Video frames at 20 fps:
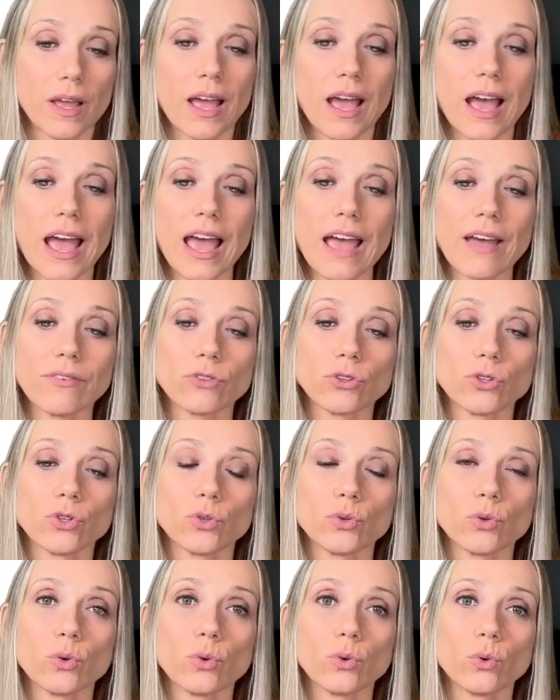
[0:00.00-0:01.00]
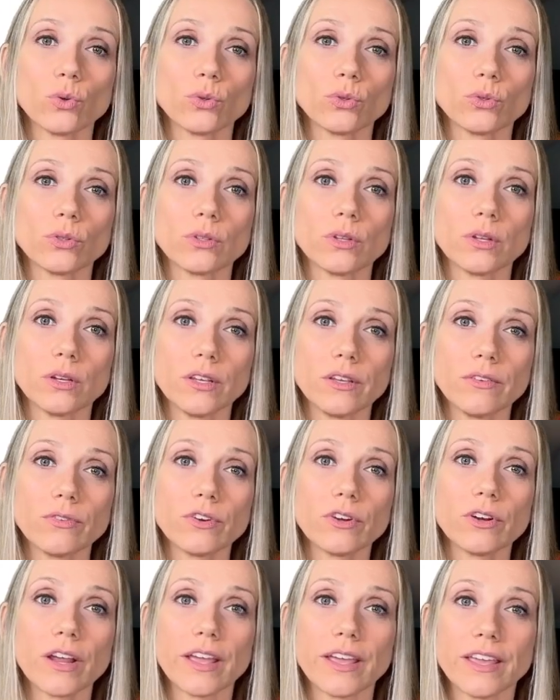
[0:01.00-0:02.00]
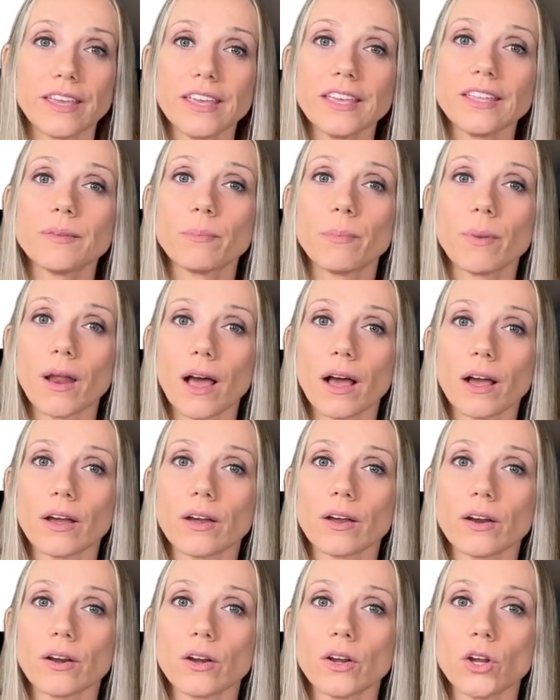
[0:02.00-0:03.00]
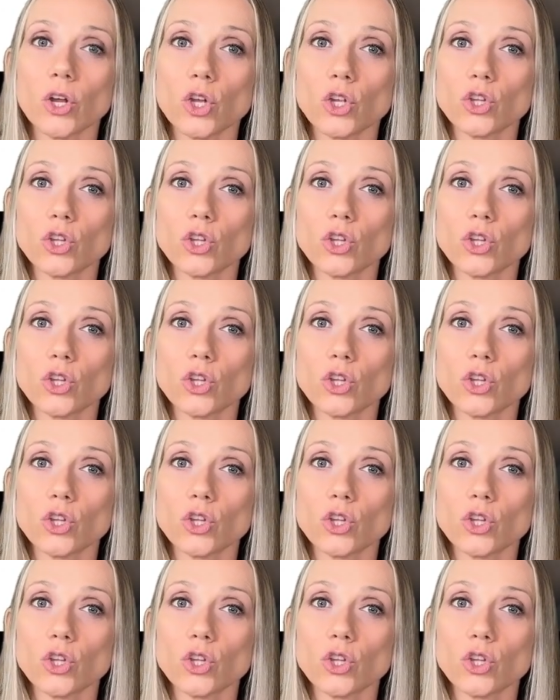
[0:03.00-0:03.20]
I have to deliver a heat plugger